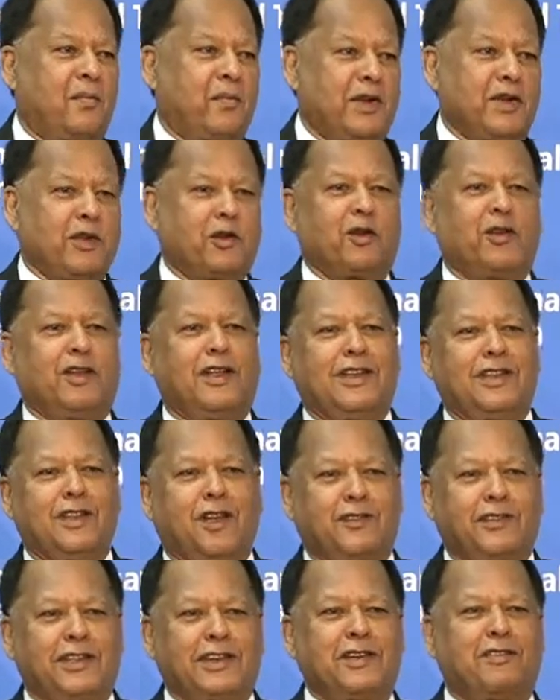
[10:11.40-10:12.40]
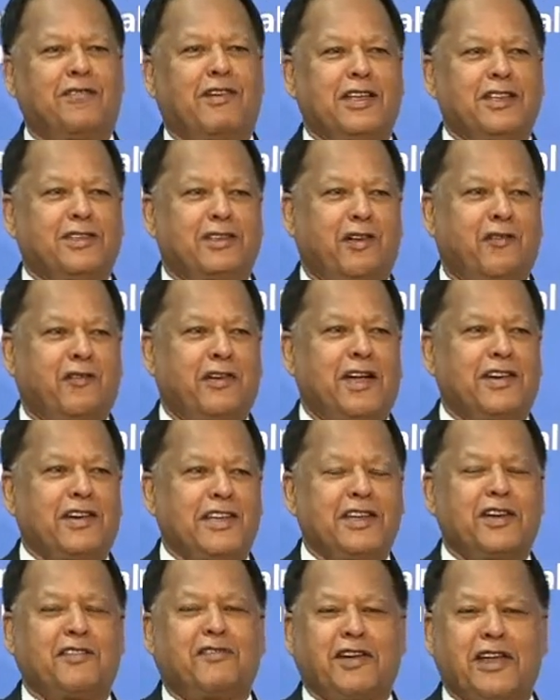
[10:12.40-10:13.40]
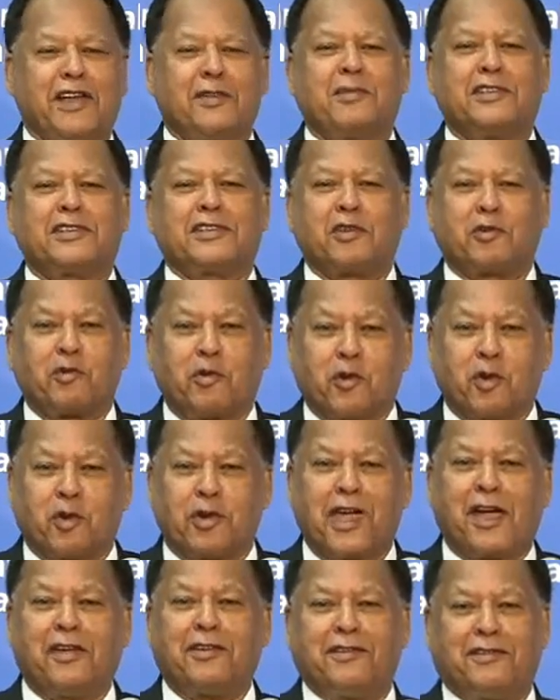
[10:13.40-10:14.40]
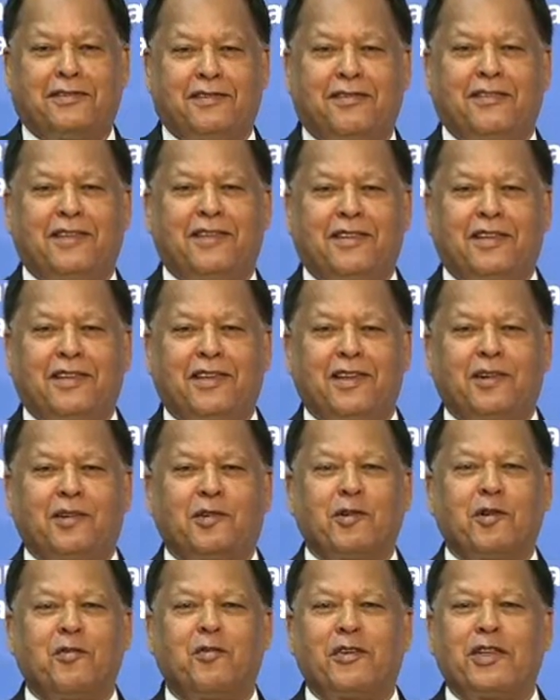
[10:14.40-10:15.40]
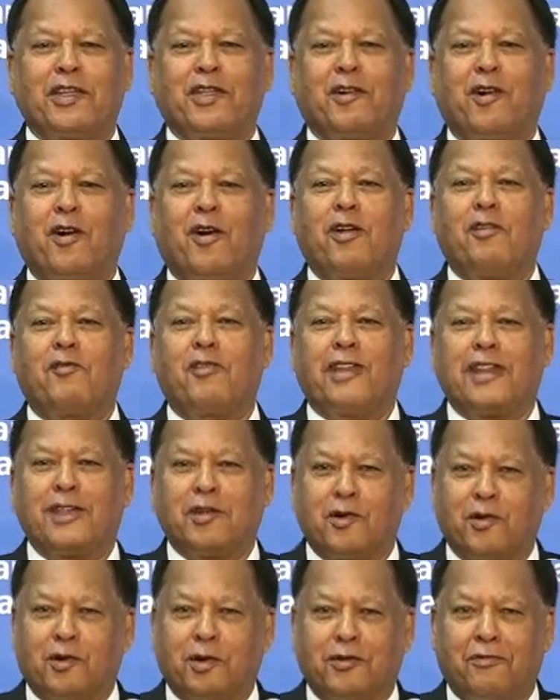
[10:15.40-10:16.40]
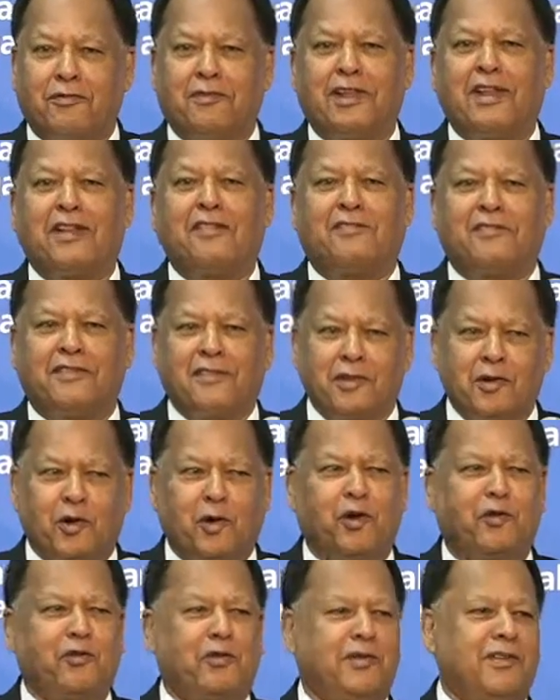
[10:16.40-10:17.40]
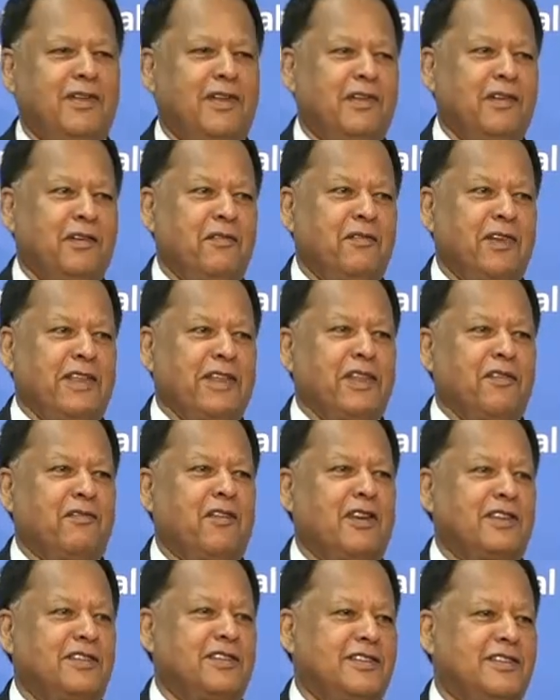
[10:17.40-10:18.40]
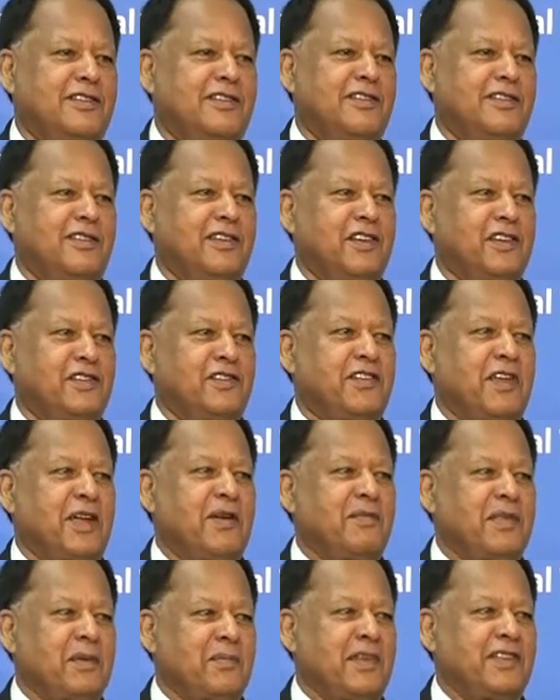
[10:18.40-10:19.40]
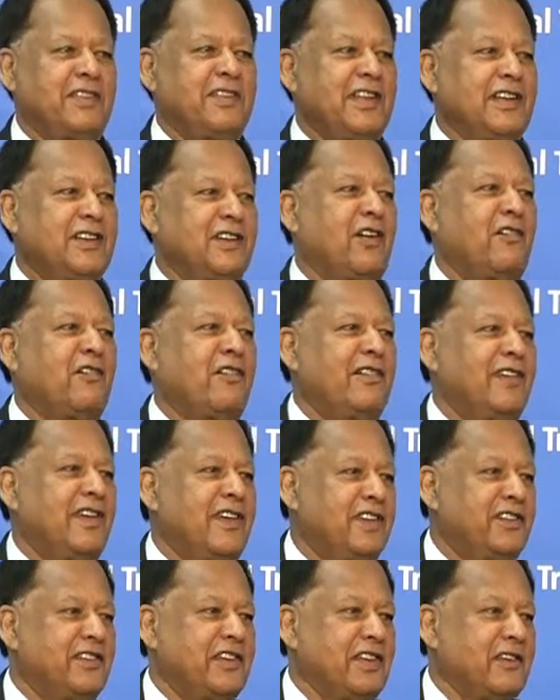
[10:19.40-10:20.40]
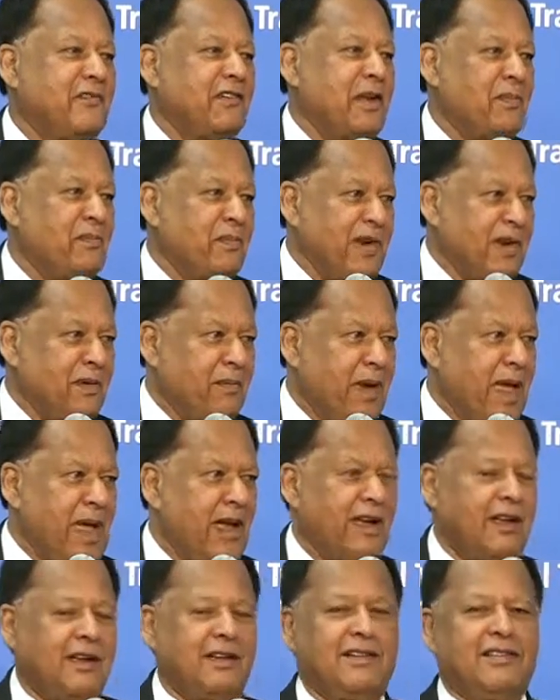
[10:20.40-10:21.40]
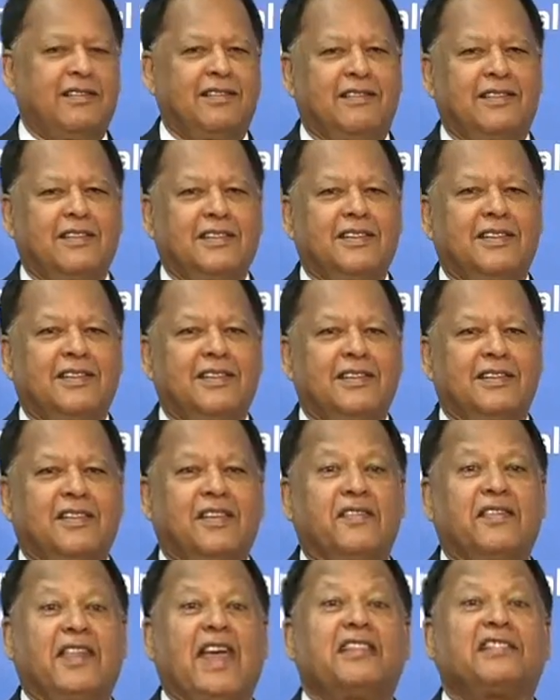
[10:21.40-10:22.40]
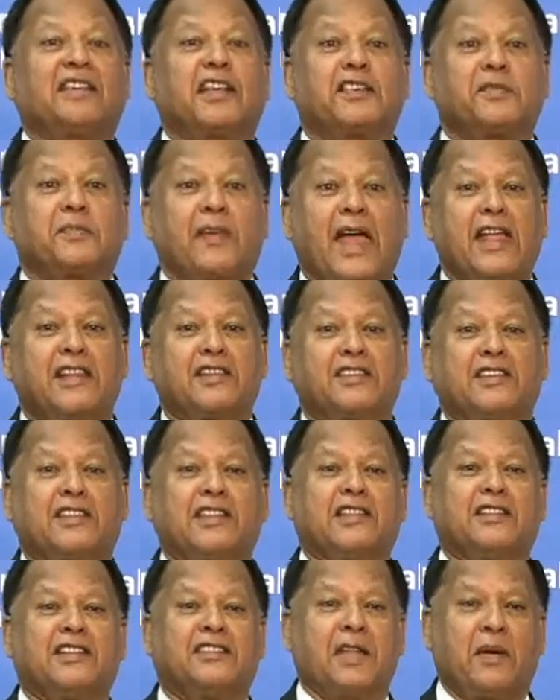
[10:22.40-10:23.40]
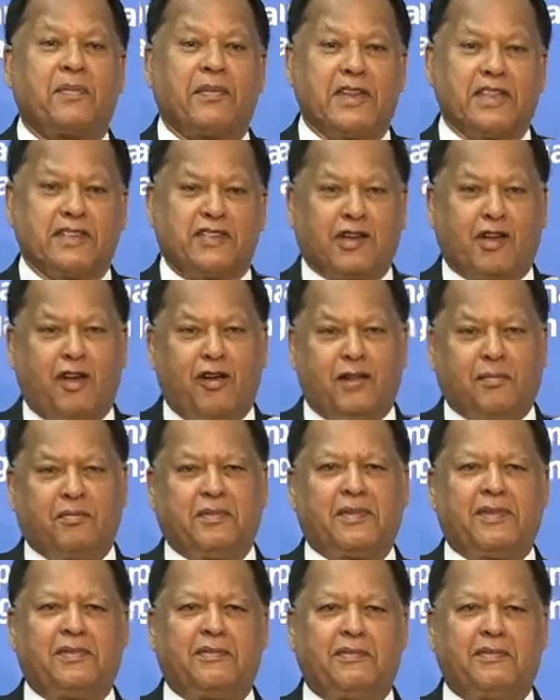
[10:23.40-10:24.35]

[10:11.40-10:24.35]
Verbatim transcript: particularly on the advice of our dear friend Mr. Kuroda, whom we all very know, well know when he was the president of Asian Development Bank, there is expansion in the Japanese economy.